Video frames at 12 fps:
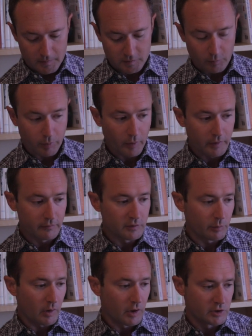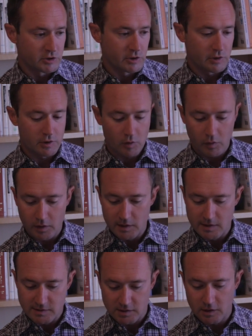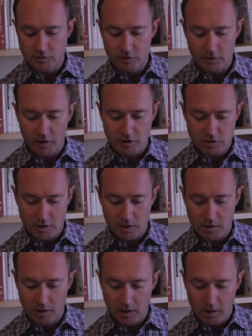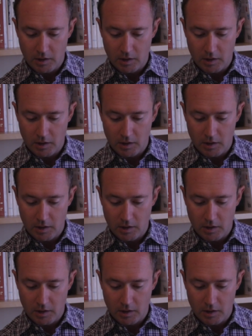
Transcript: So Point of Departure, or his introduction,